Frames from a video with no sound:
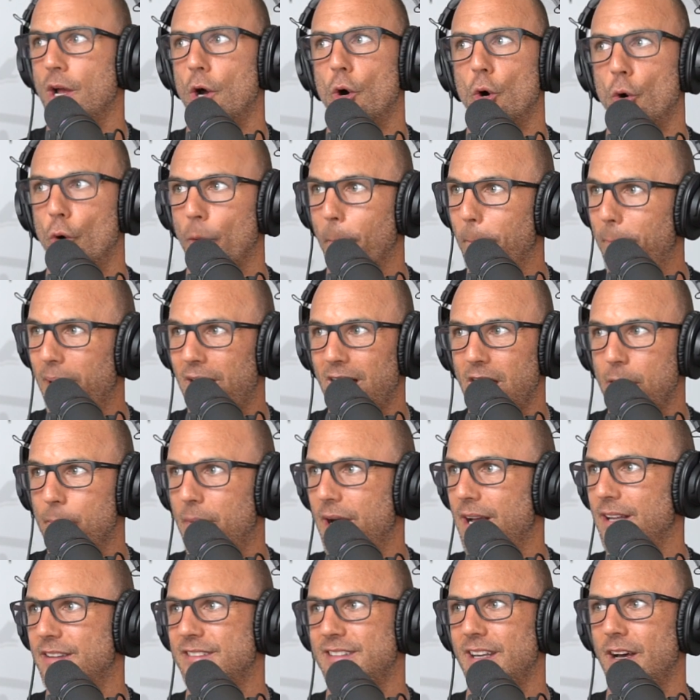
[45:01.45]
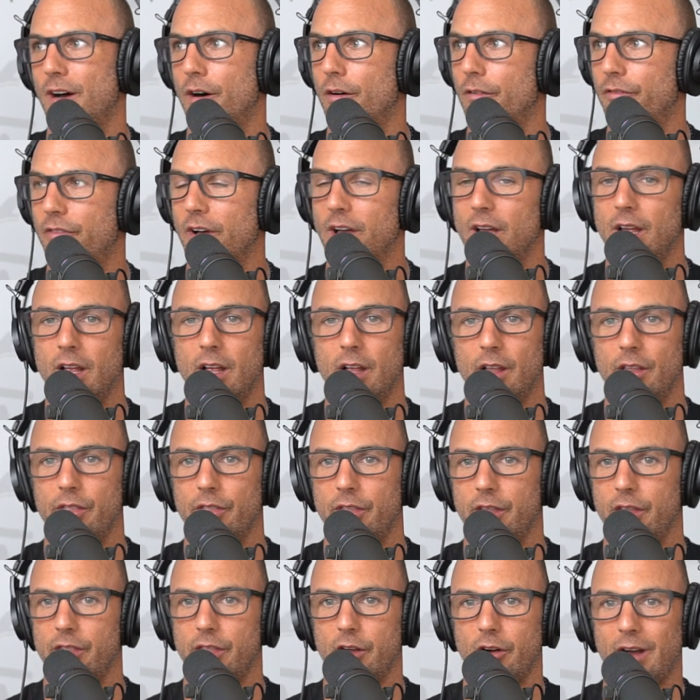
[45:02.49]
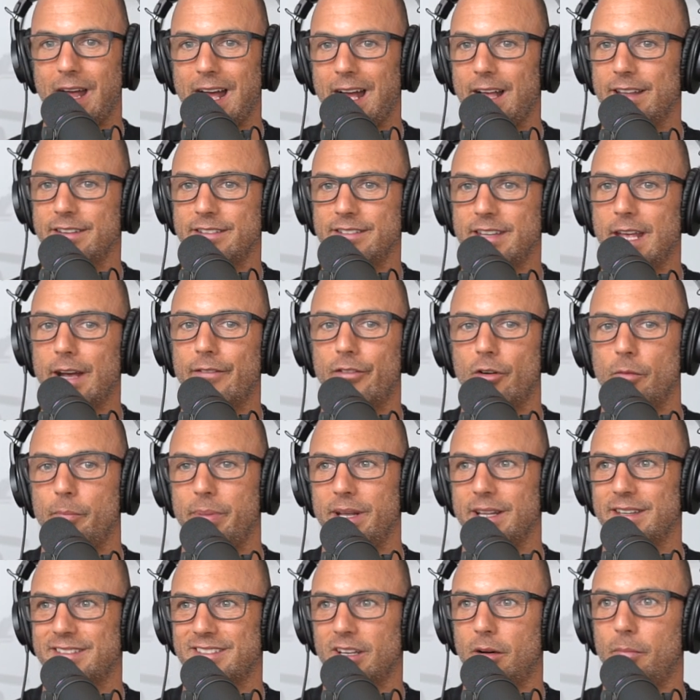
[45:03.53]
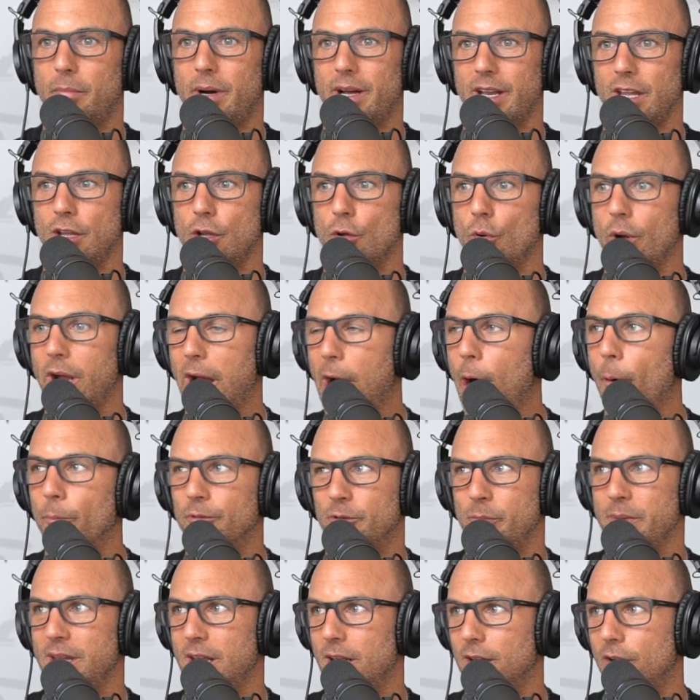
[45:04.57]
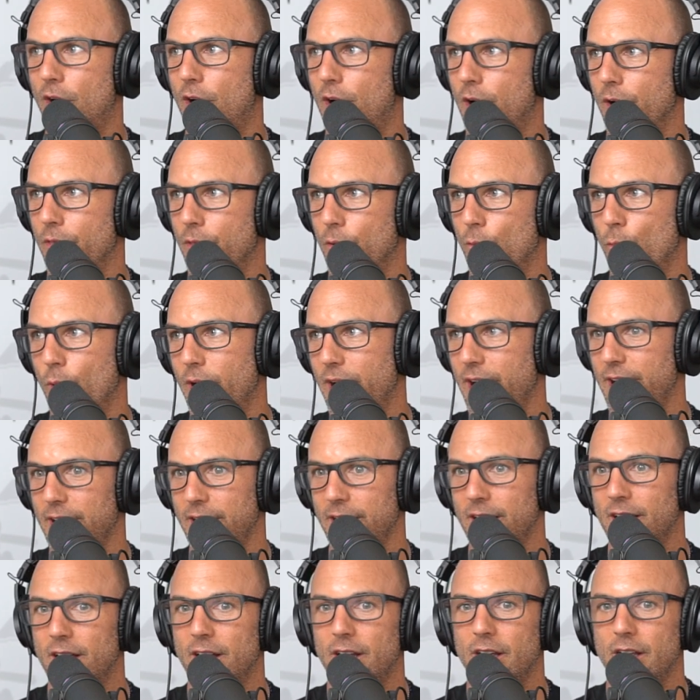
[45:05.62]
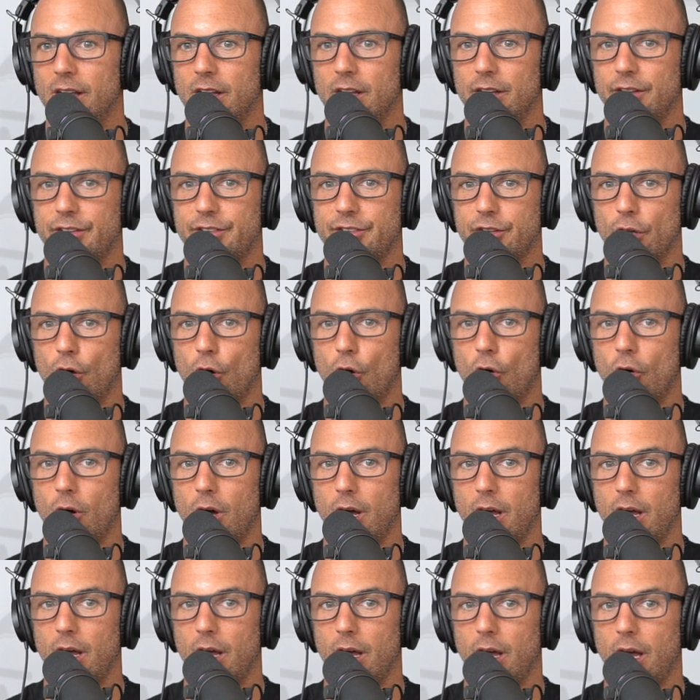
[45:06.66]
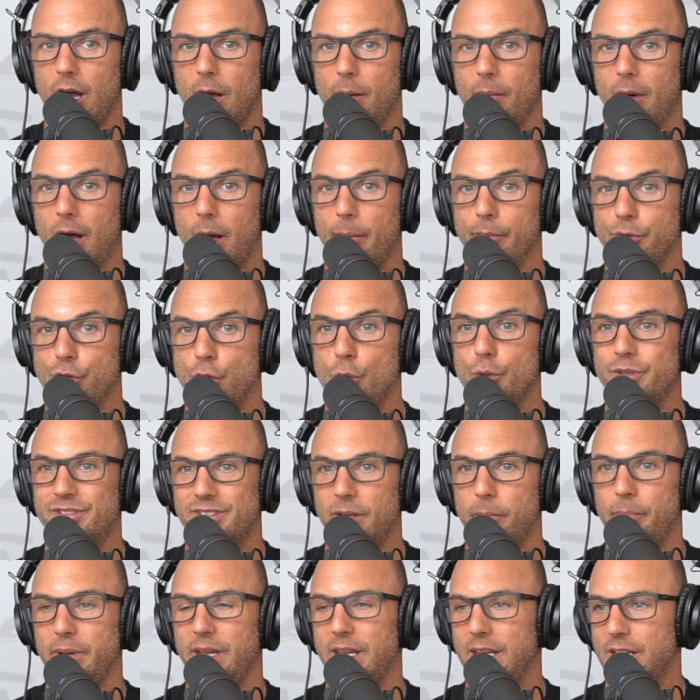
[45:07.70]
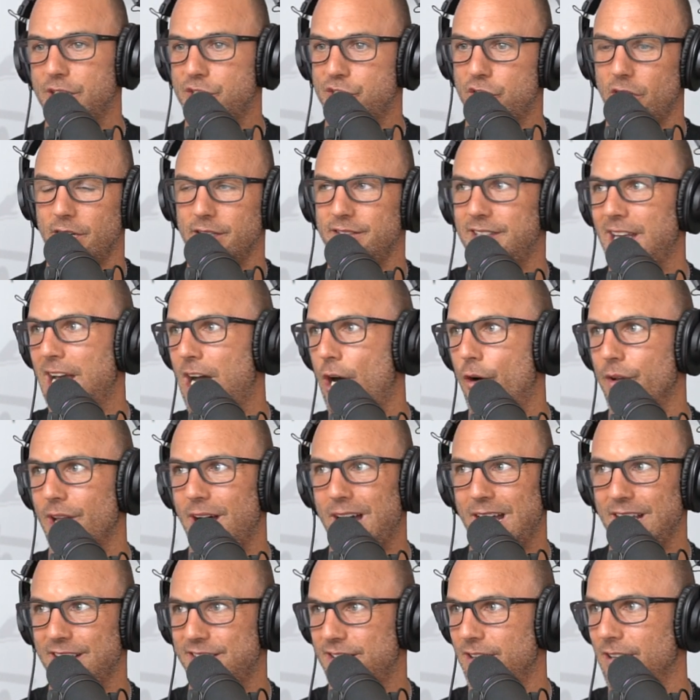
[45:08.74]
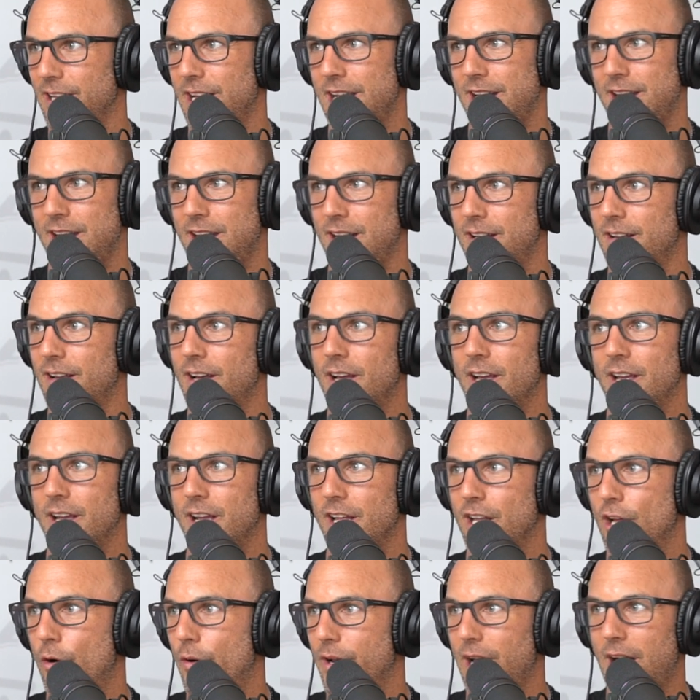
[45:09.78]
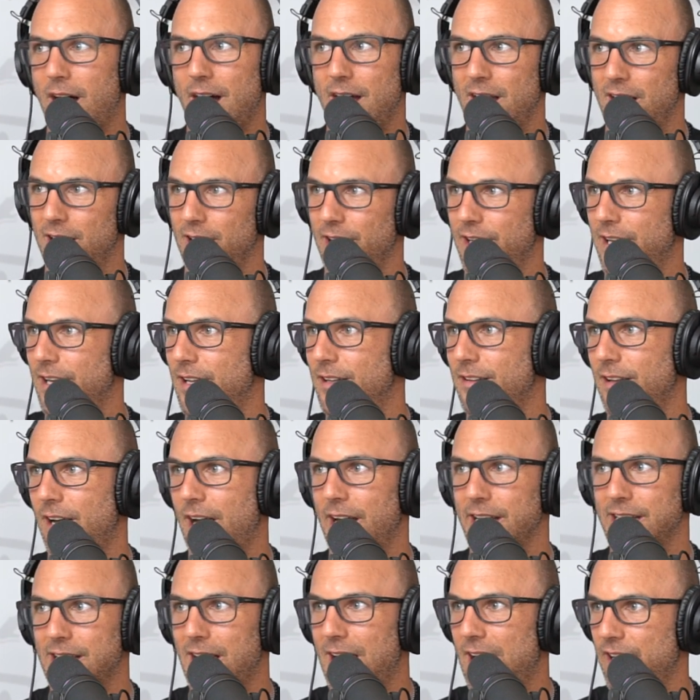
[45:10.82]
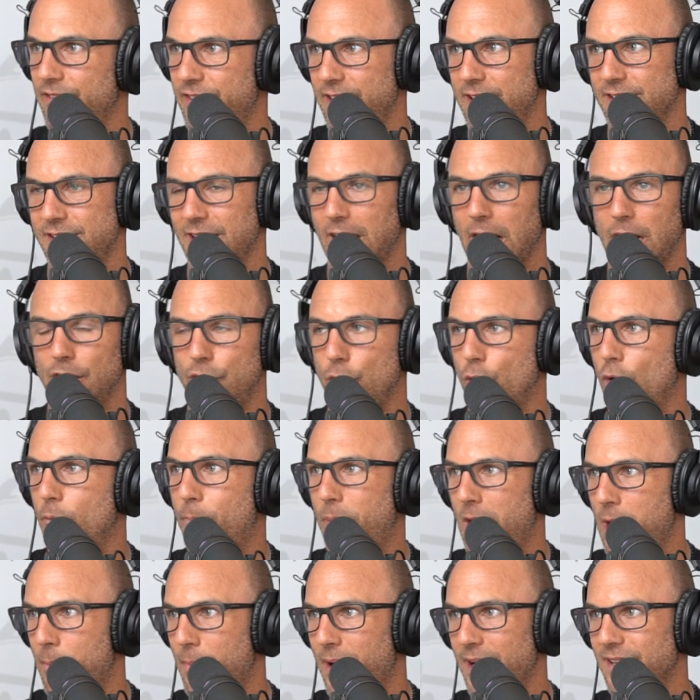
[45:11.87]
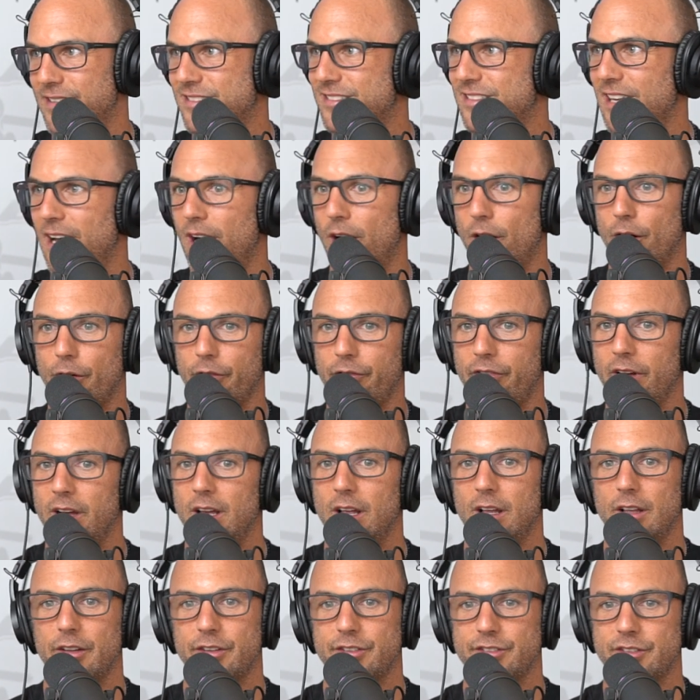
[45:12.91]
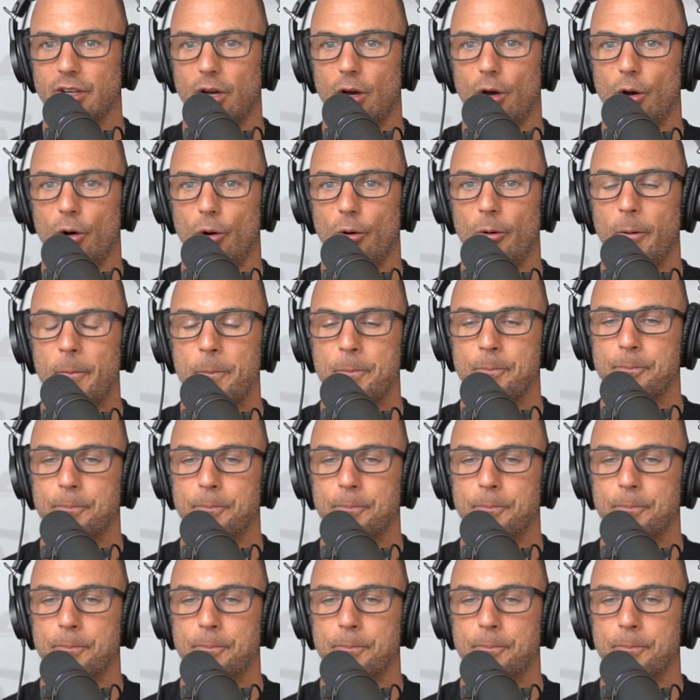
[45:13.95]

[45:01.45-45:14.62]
own, by myself. There has never been somebody who helped me along the way. So I'm um, I'm used to being shut down, isolated, you know, an island. I got this. I can do it by myself. So,